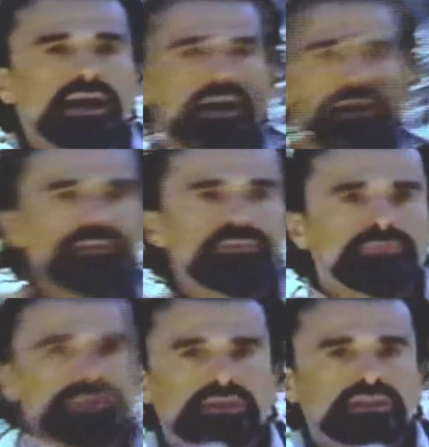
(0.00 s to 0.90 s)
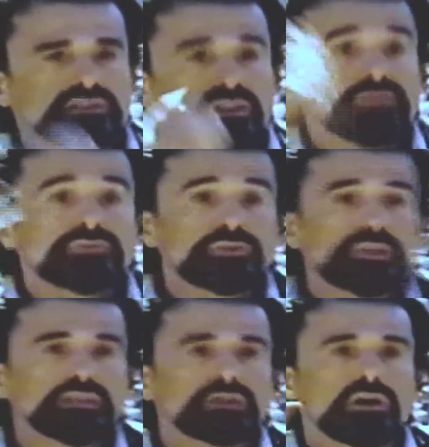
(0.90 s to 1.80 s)
uh, because they're
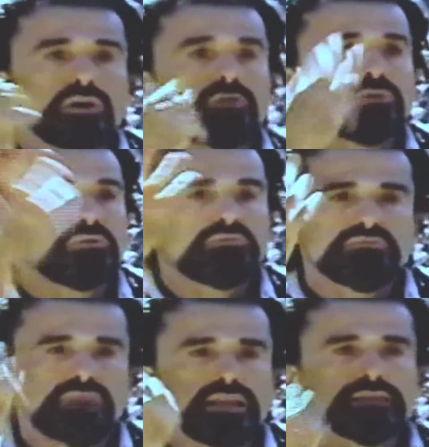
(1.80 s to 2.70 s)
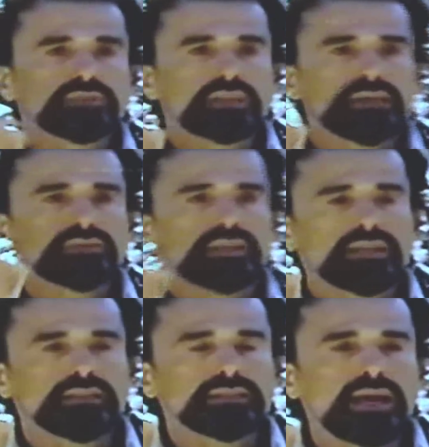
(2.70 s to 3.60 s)
free to go by themselves at
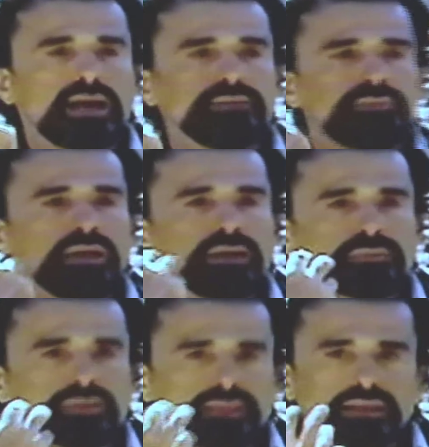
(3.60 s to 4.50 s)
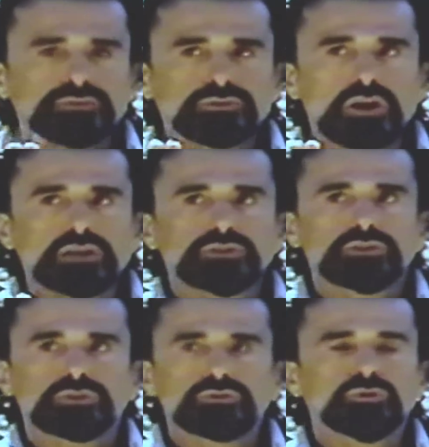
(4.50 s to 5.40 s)
any time, but they're drawn
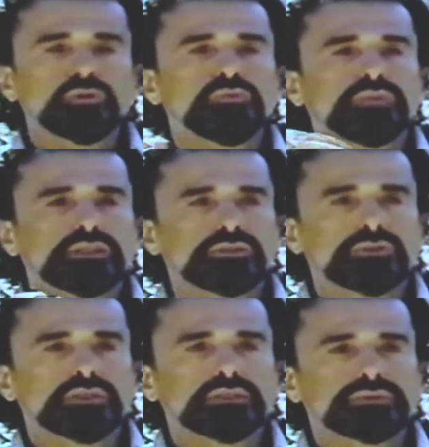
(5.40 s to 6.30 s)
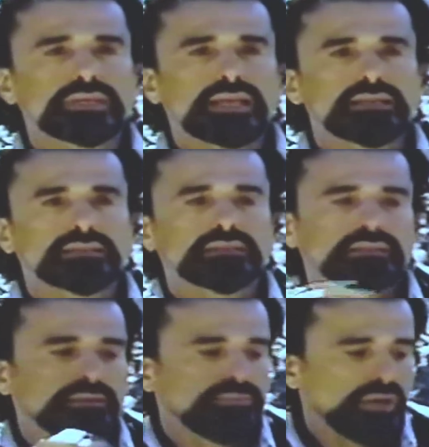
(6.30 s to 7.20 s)
to the group and to
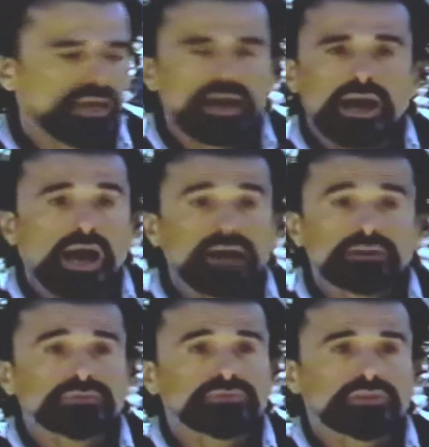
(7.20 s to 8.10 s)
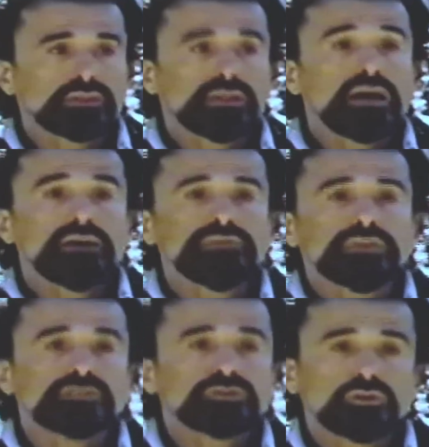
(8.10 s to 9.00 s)
interrelationship out of the love
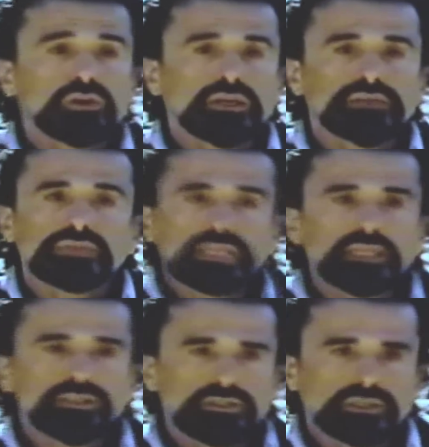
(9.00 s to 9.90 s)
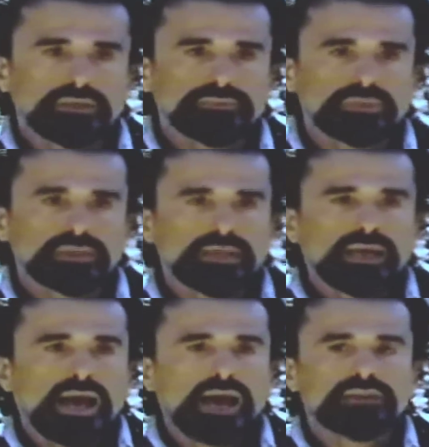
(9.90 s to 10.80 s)
and joy of kinship,
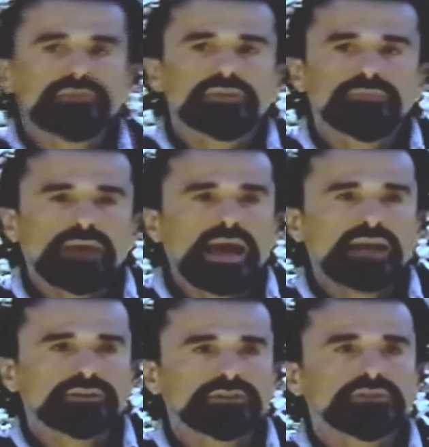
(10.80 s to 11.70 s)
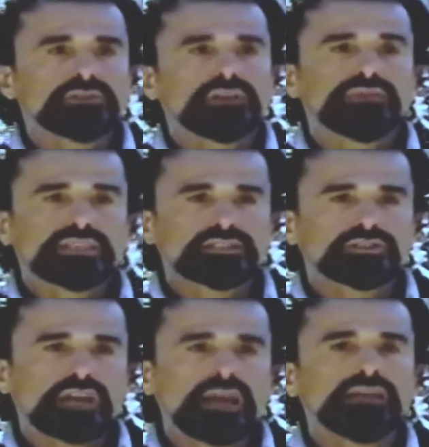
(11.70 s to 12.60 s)
out of the patterns of
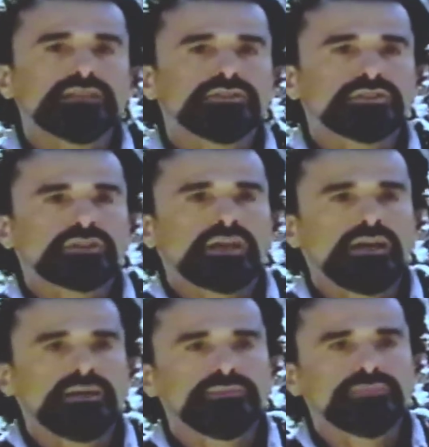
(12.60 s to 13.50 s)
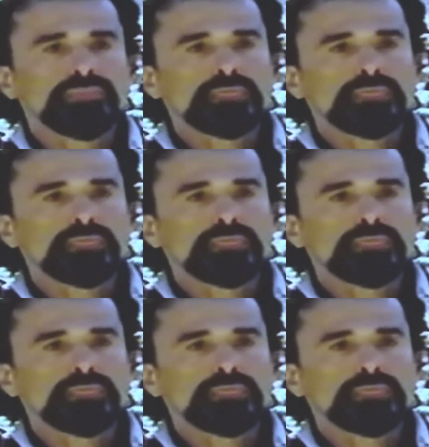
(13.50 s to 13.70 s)
exchange um,